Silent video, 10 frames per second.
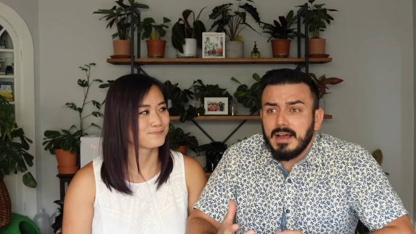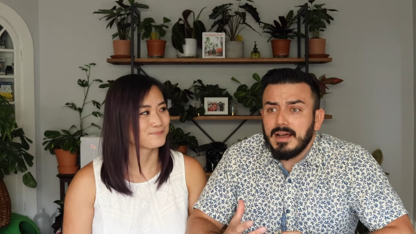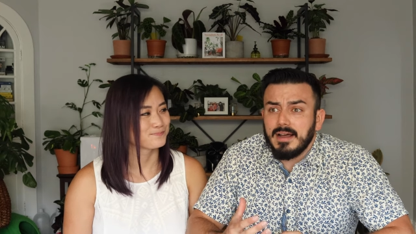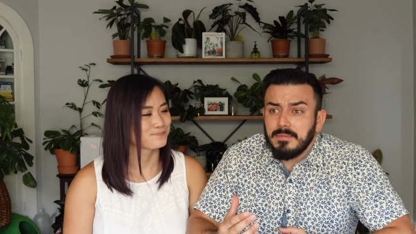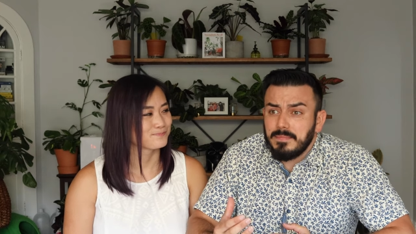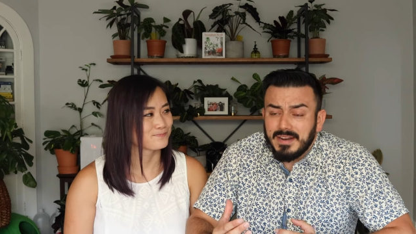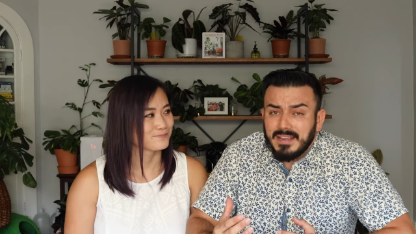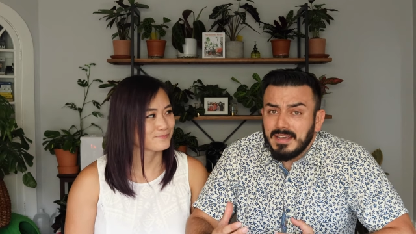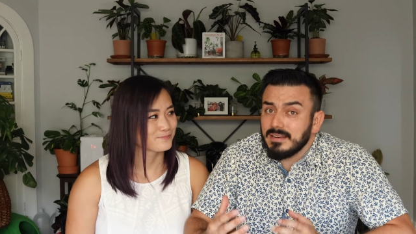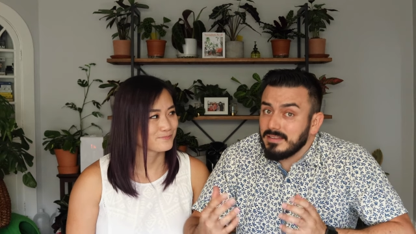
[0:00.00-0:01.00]
Speaker 1: Uh, but
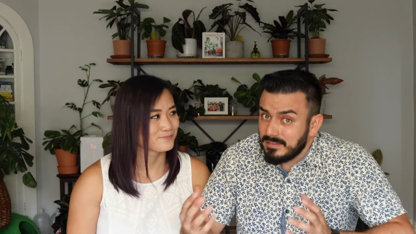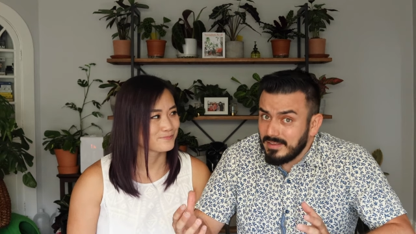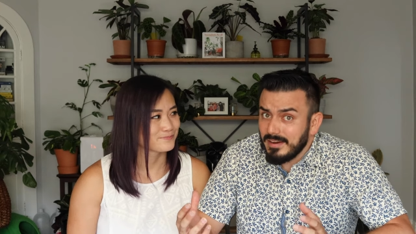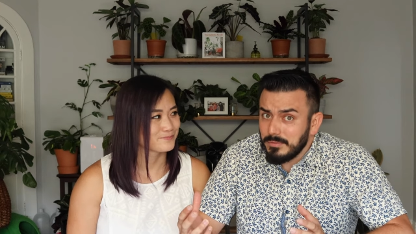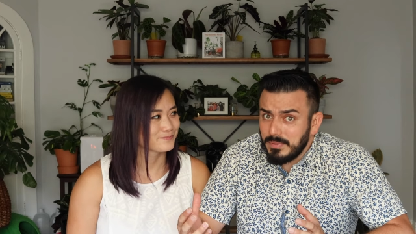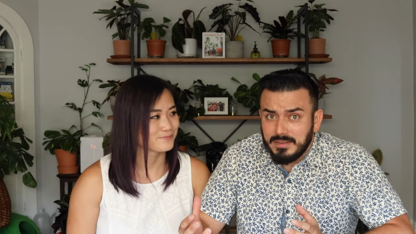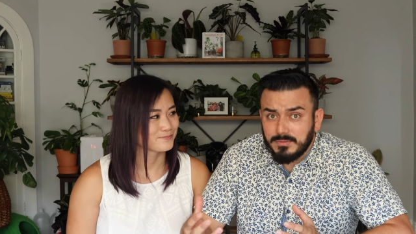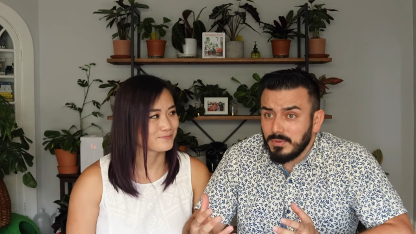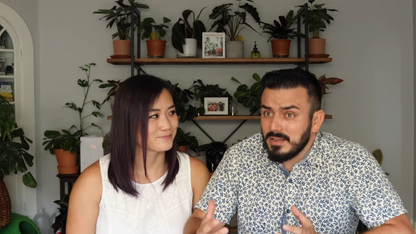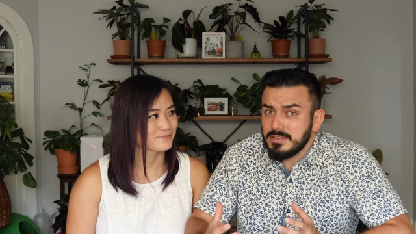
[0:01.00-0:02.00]
again, scary
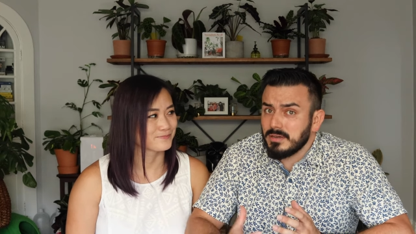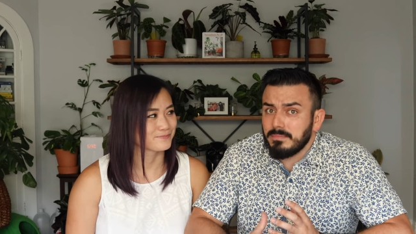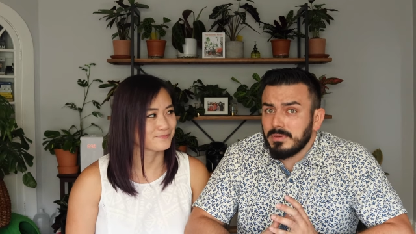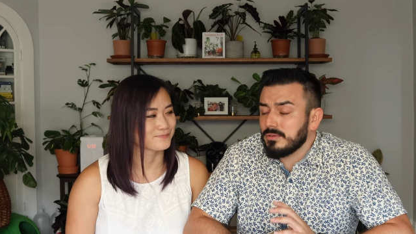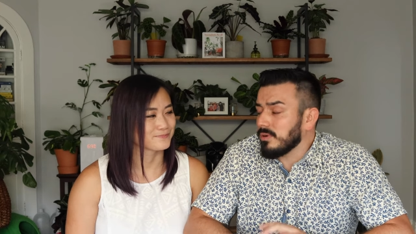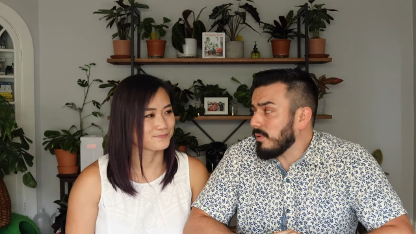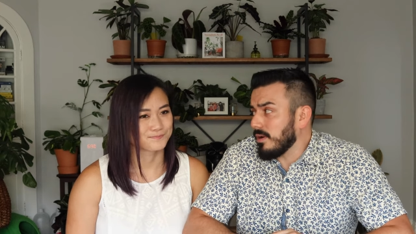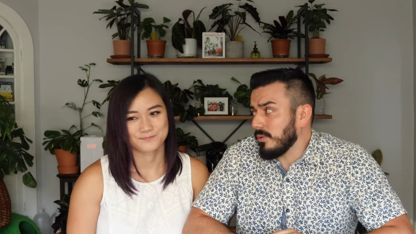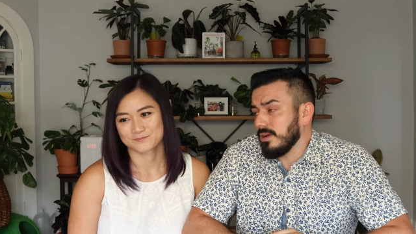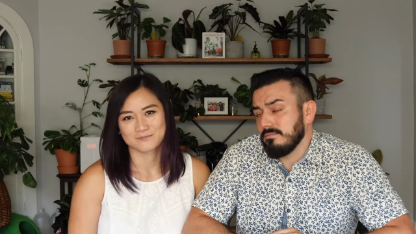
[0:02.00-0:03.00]
beast. We didn't jump into it
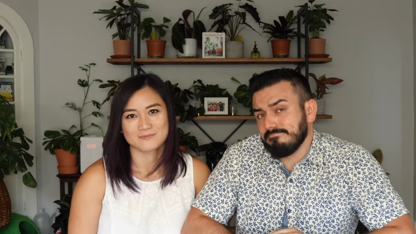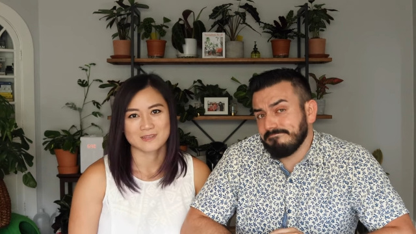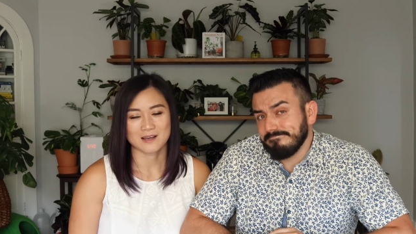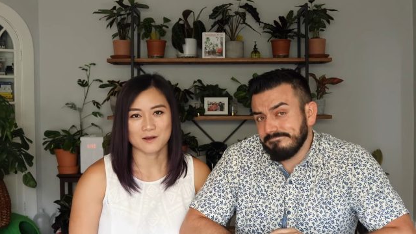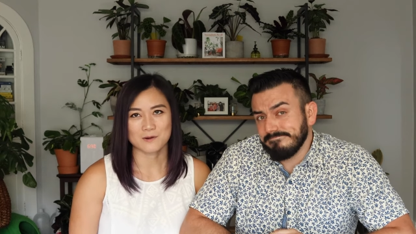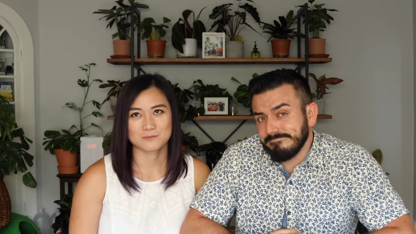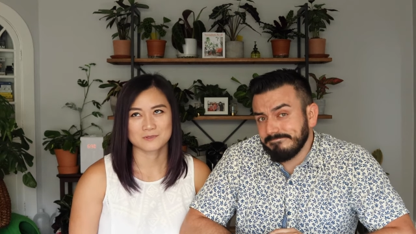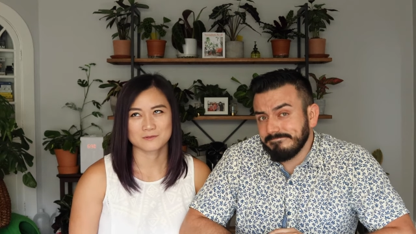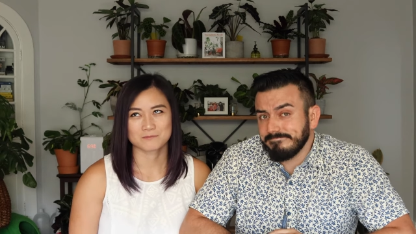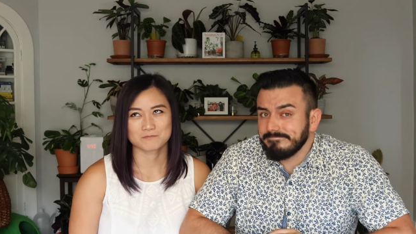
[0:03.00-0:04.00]
right away.
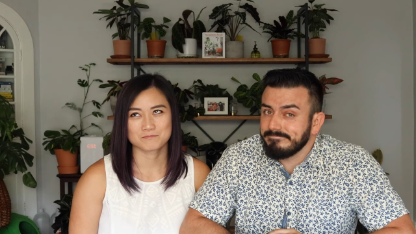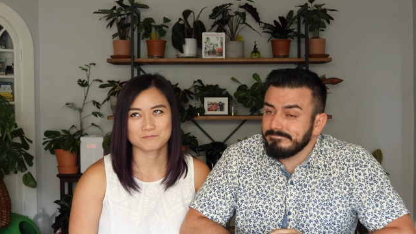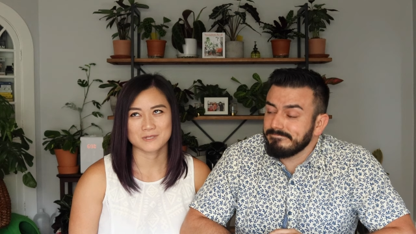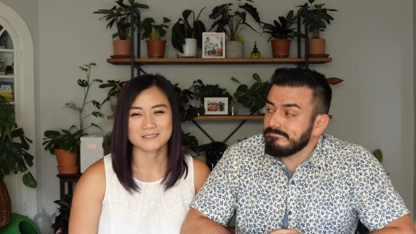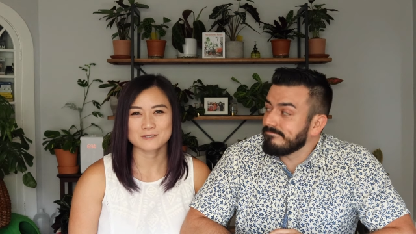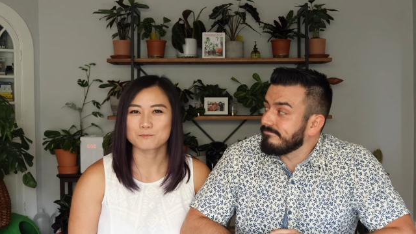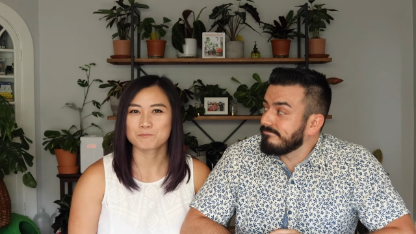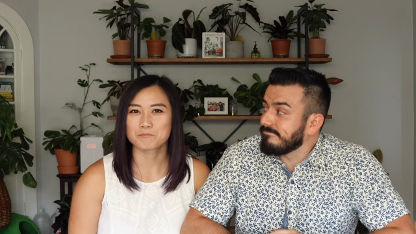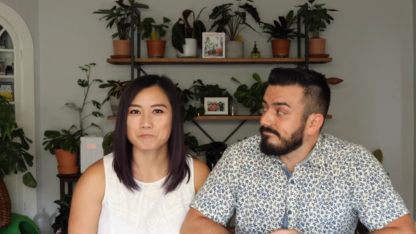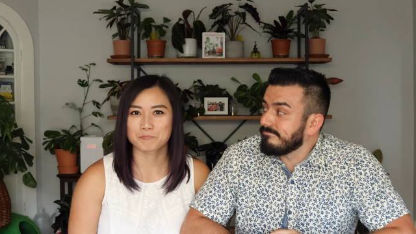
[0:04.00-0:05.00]
Speaker 2: Um, it's a
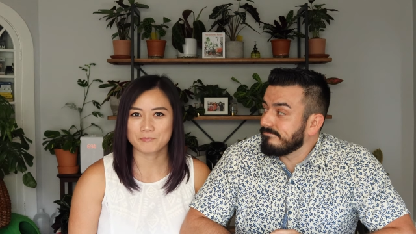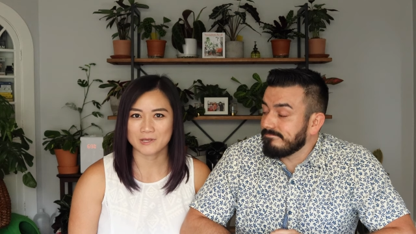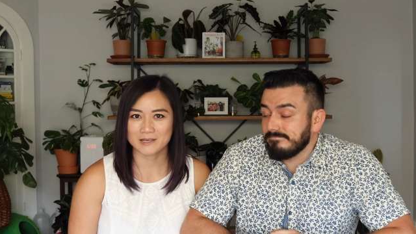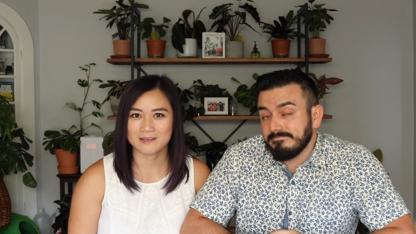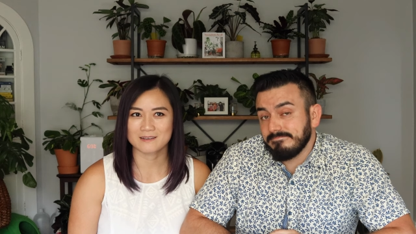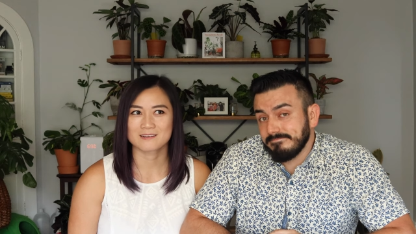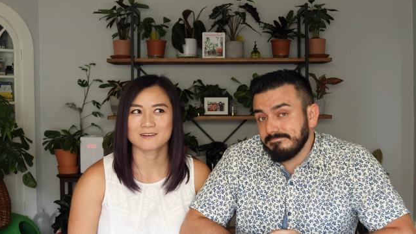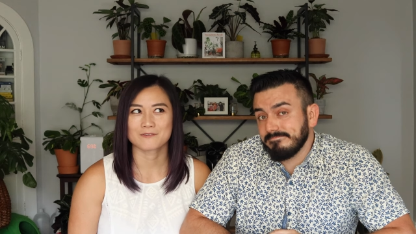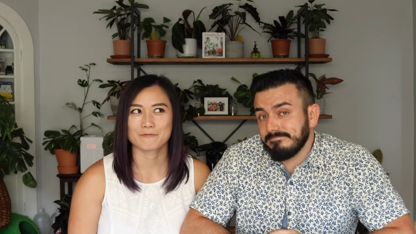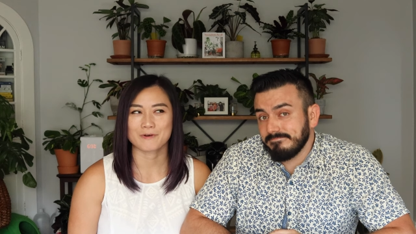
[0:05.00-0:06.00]
big
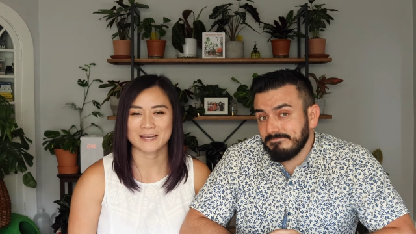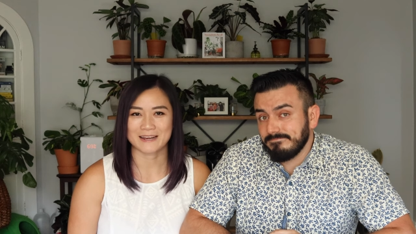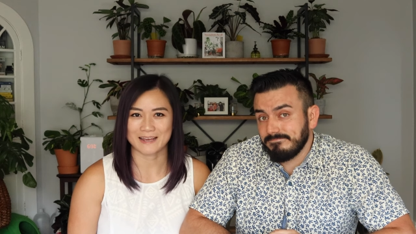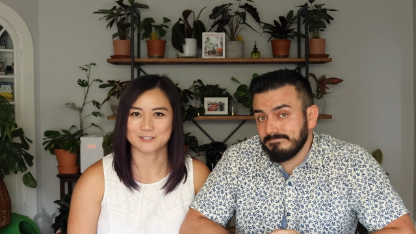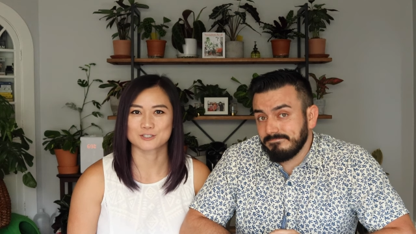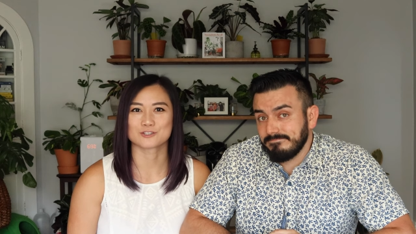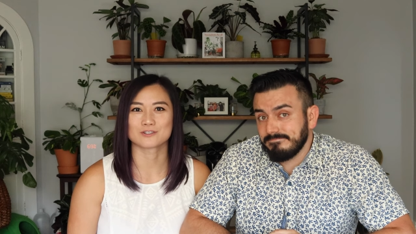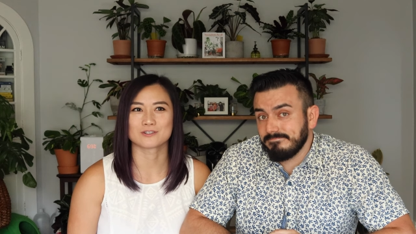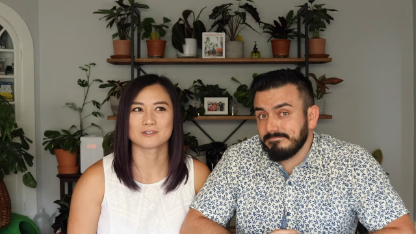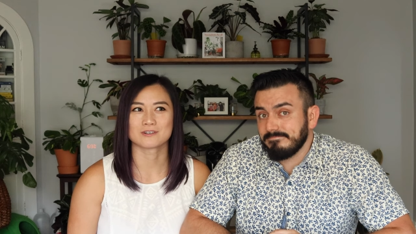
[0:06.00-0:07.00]

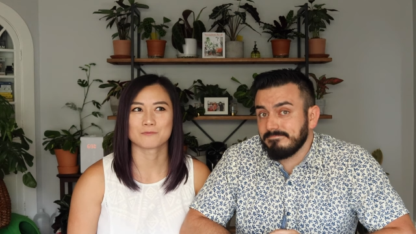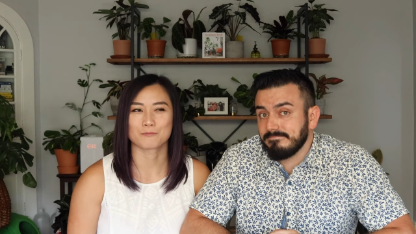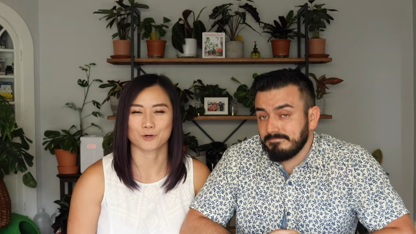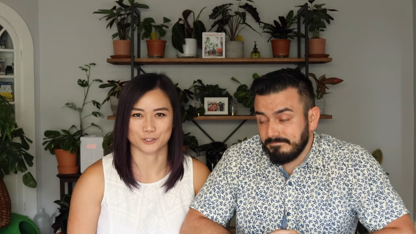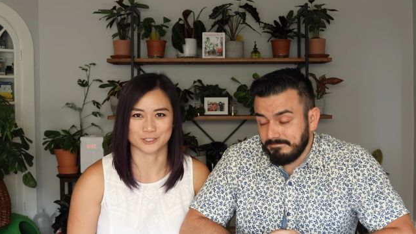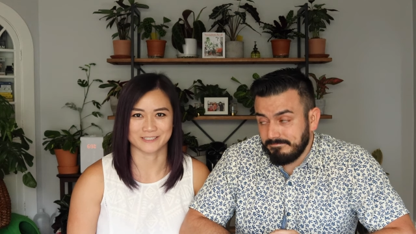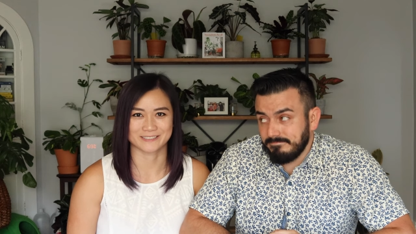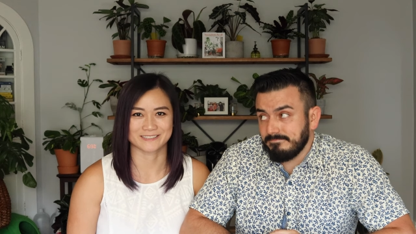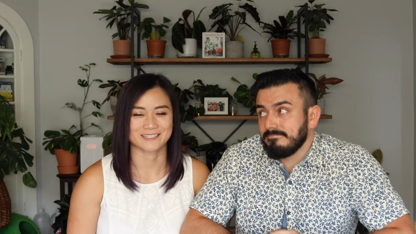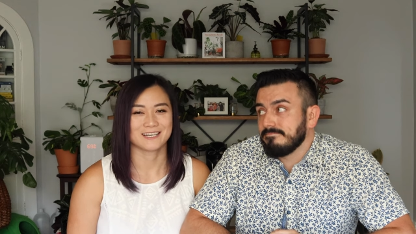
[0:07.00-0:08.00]
financial
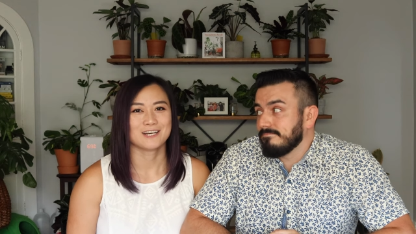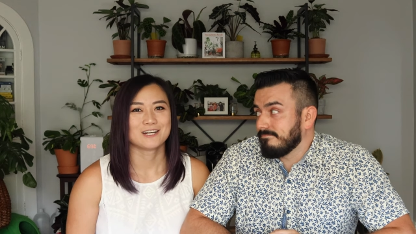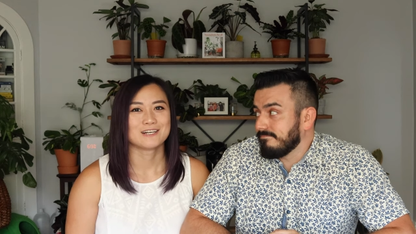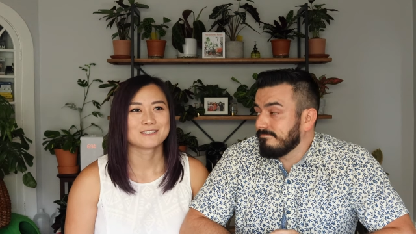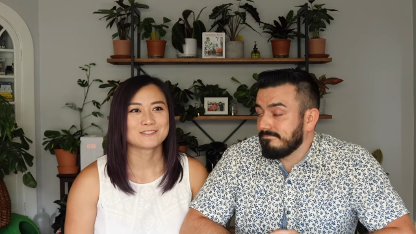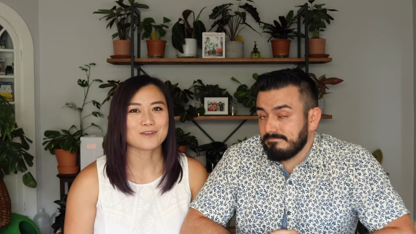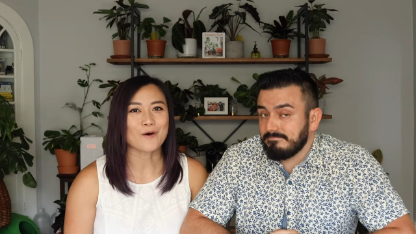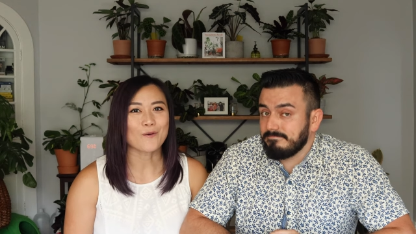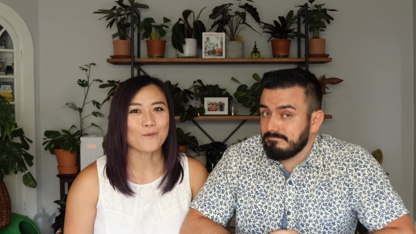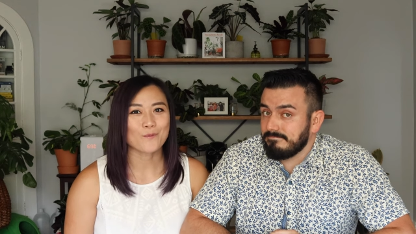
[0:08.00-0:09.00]
purchase.
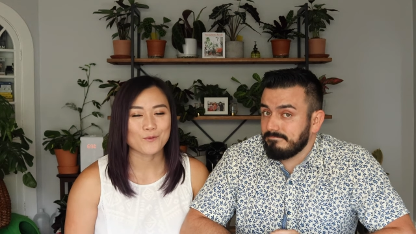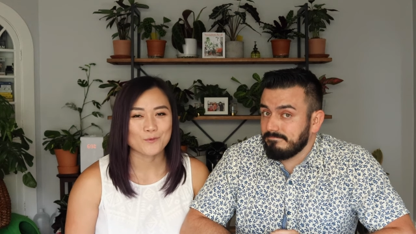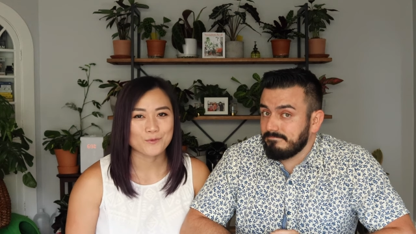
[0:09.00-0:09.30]
So